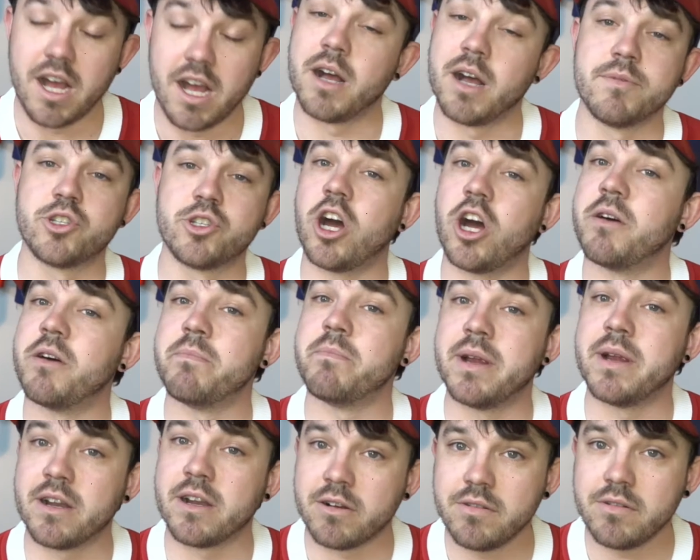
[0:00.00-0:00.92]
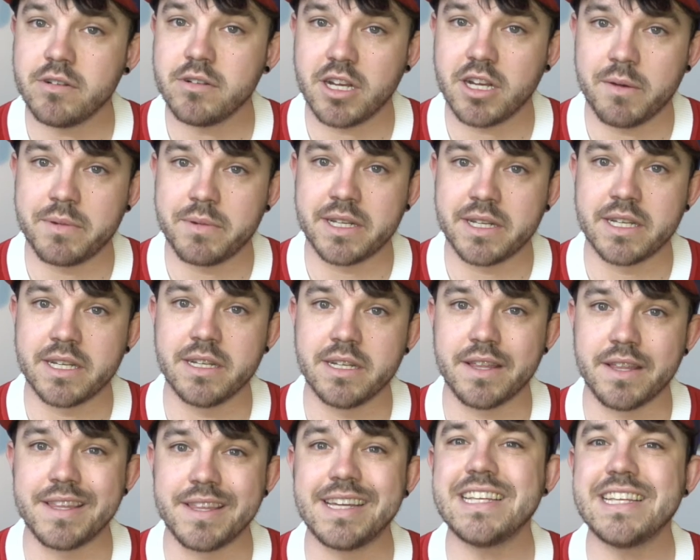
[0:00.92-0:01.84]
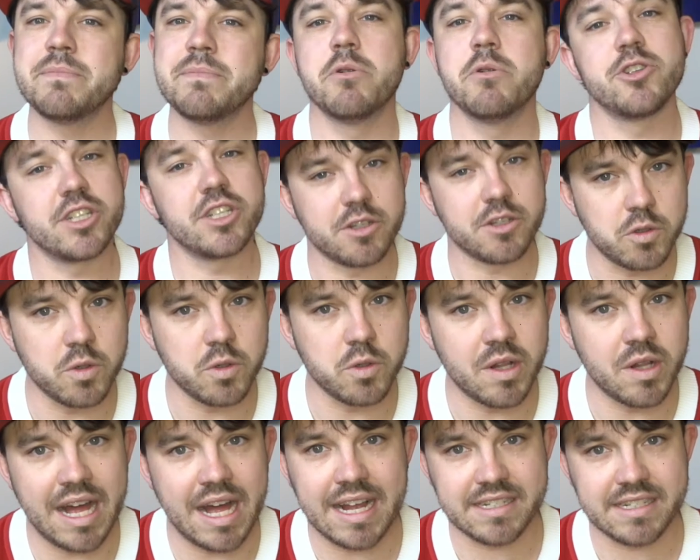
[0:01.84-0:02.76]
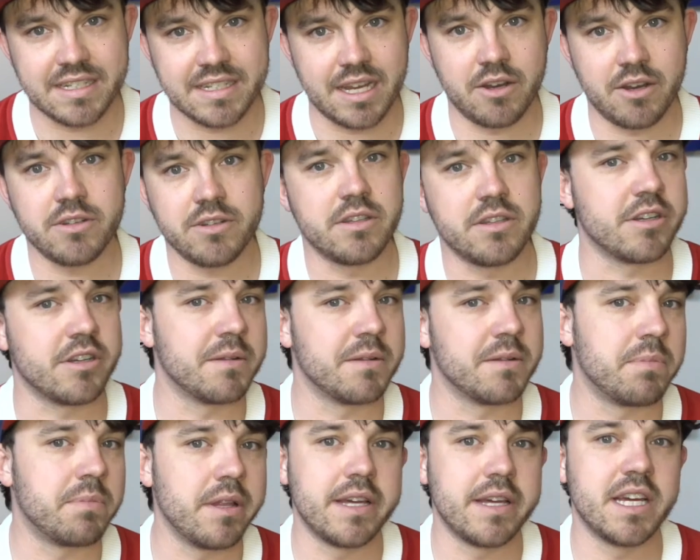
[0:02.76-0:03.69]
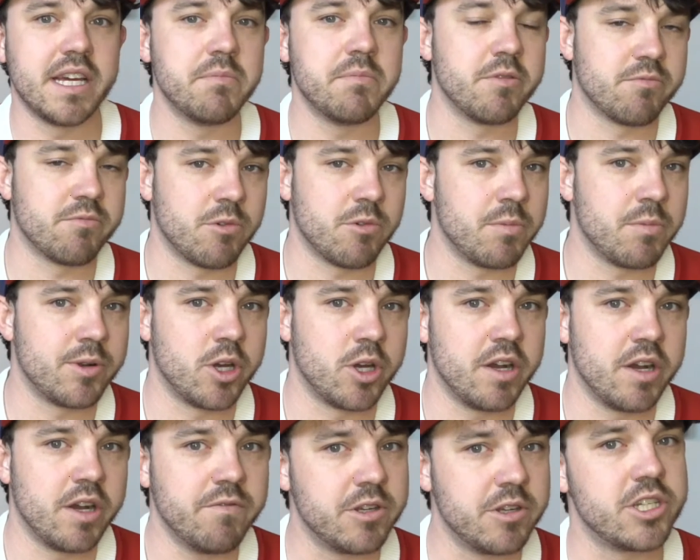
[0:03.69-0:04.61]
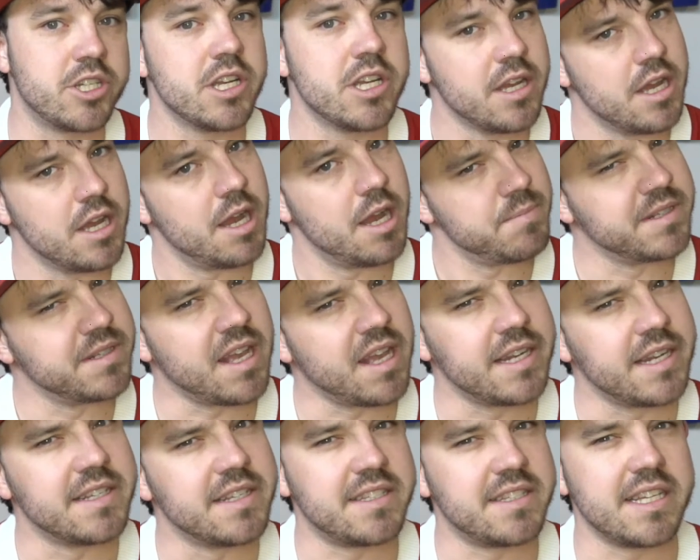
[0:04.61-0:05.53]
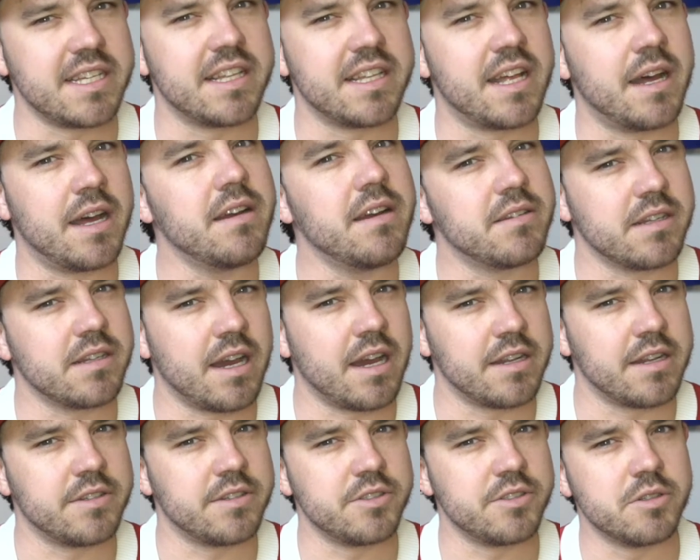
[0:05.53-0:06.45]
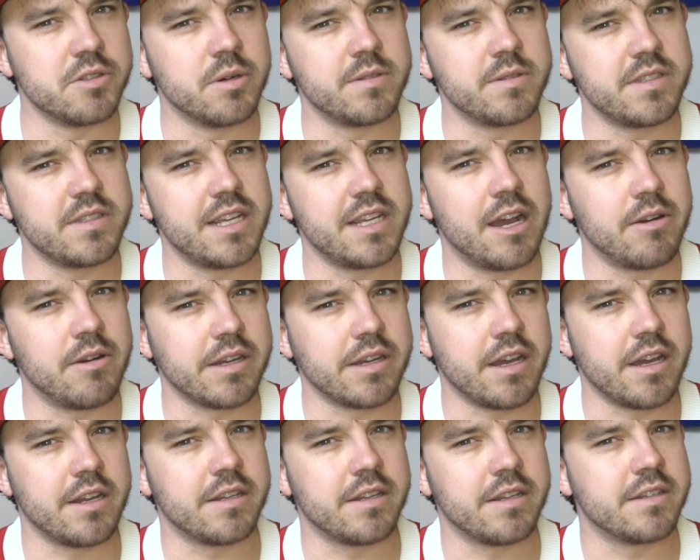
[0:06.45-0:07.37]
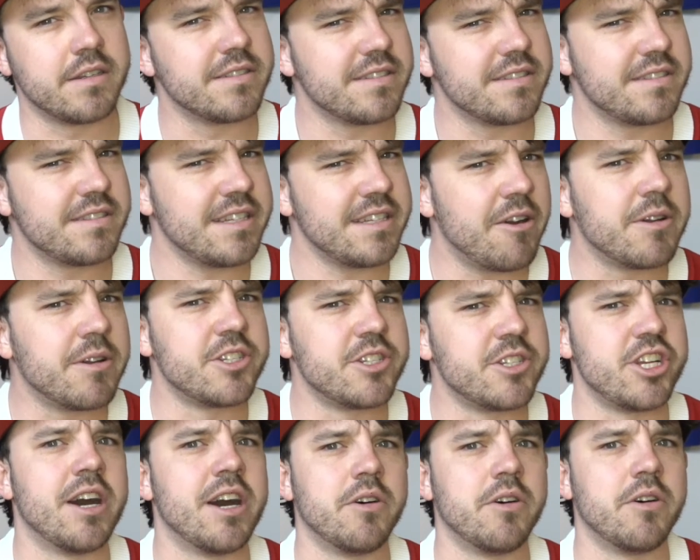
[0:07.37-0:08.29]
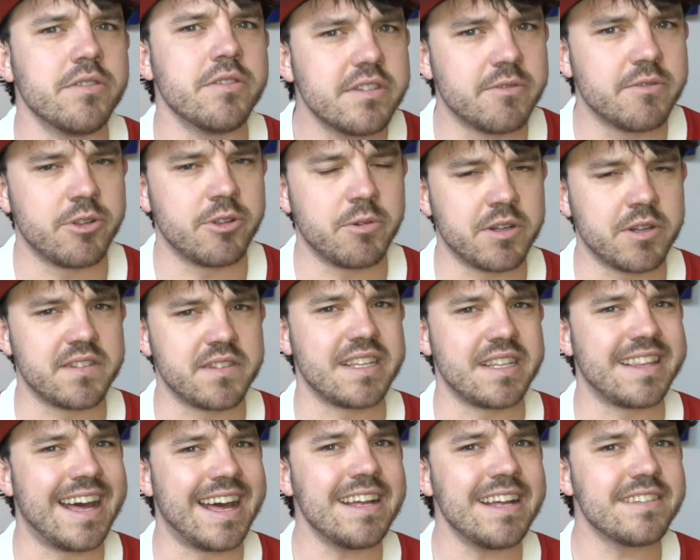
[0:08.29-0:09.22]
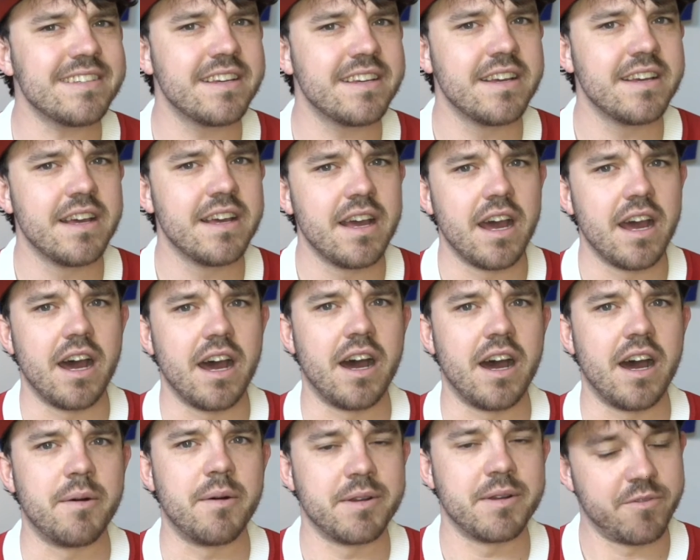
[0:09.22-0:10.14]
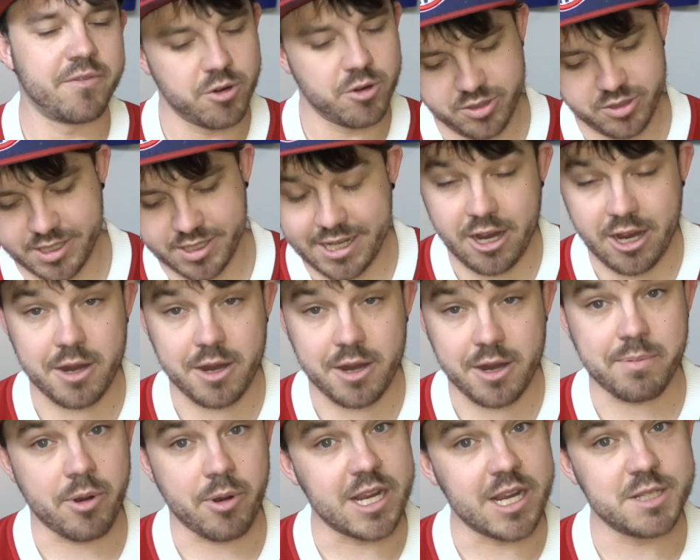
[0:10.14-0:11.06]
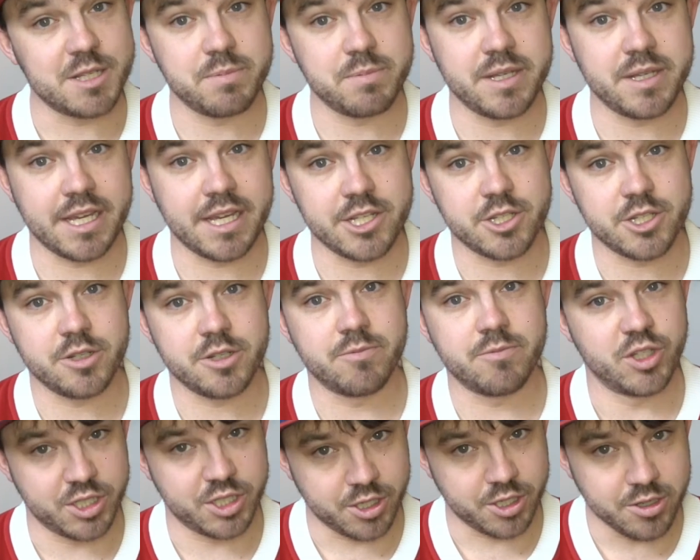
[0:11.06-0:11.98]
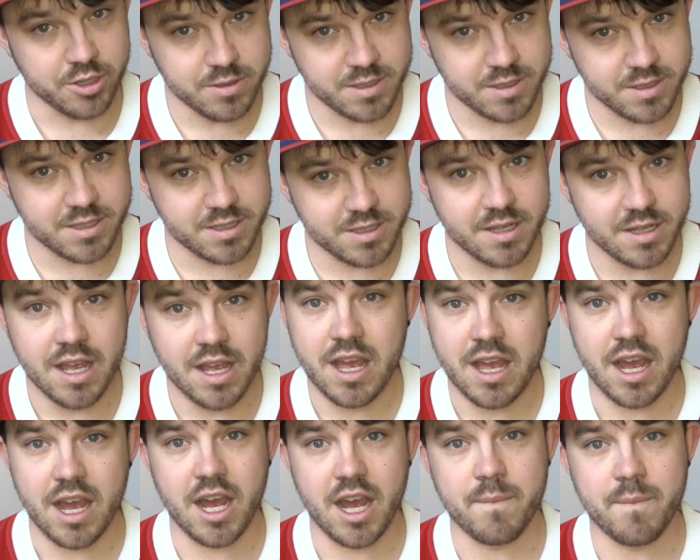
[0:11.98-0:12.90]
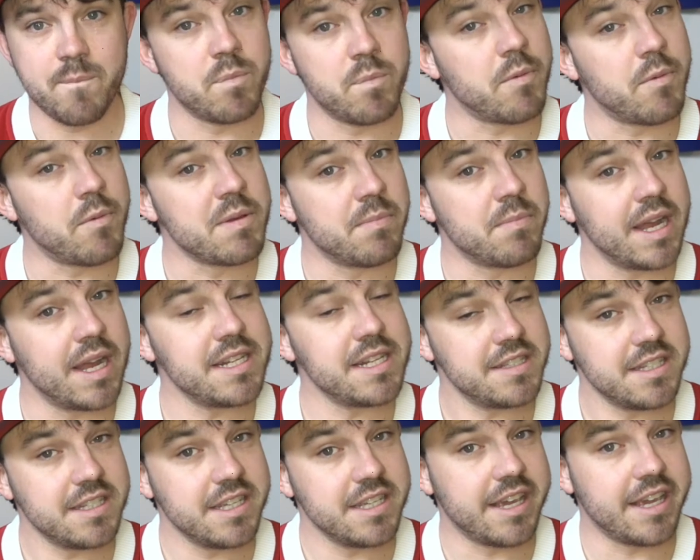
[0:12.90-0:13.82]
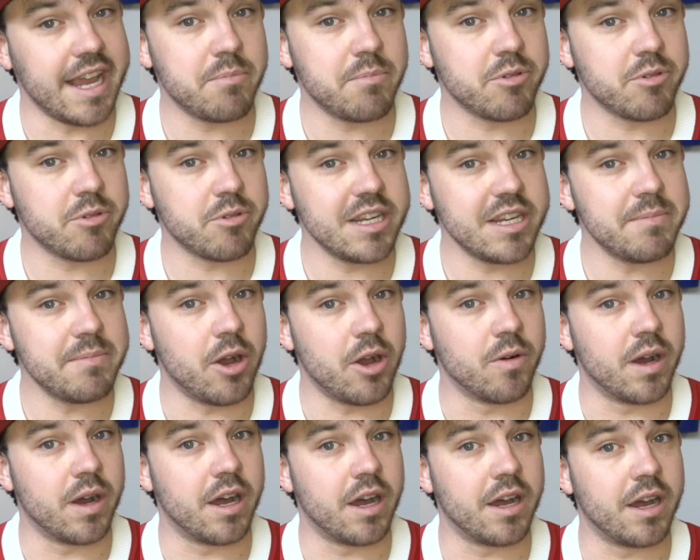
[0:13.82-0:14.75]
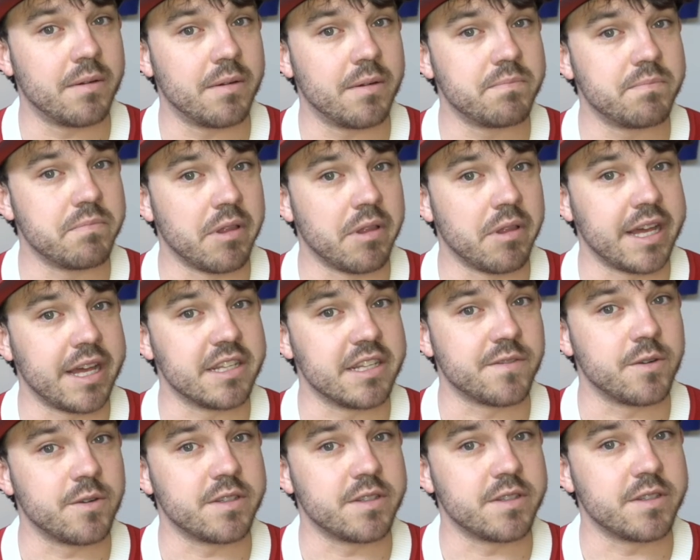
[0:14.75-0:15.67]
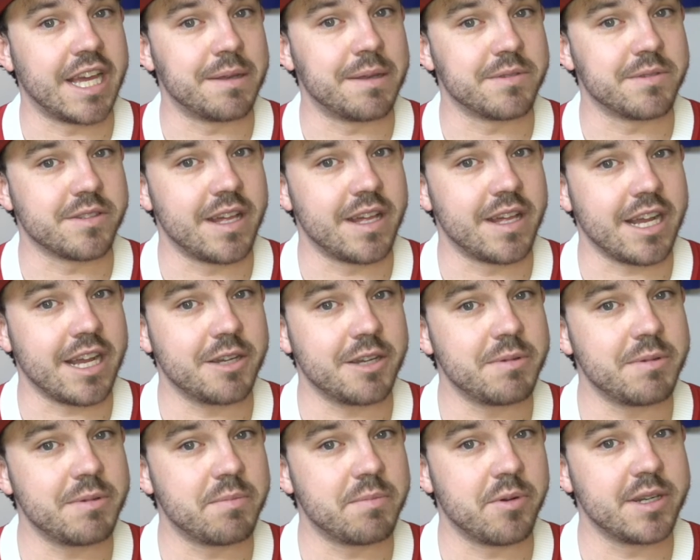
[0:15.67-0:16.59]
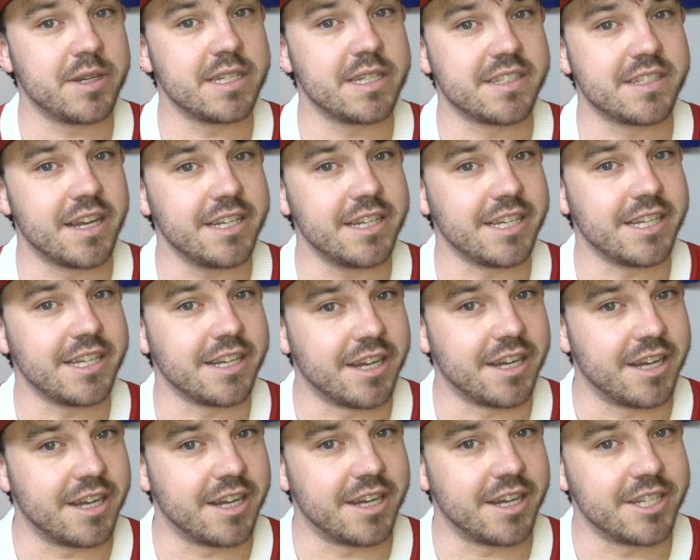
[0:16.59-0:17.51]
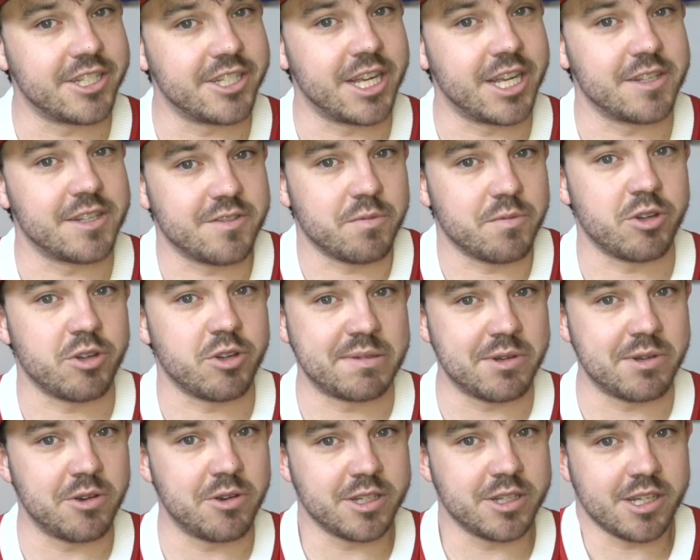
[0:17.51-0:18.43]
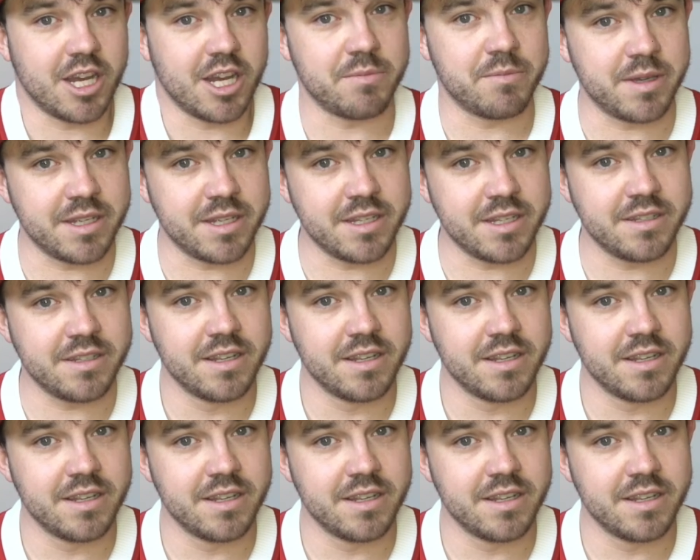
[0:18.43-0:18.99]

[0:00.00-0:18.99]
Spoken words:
John Merrill coming in. I think he's pushing Kulak down. They're going to play him with Romanov, which I'm excited to see that kind of duo, see how it gels. I really want to see that. Unfortunately, Carey Price being injured really hurts. But we might see Caden Primo playing his first game, so that could be pretty exciting. A chance for Primo to come in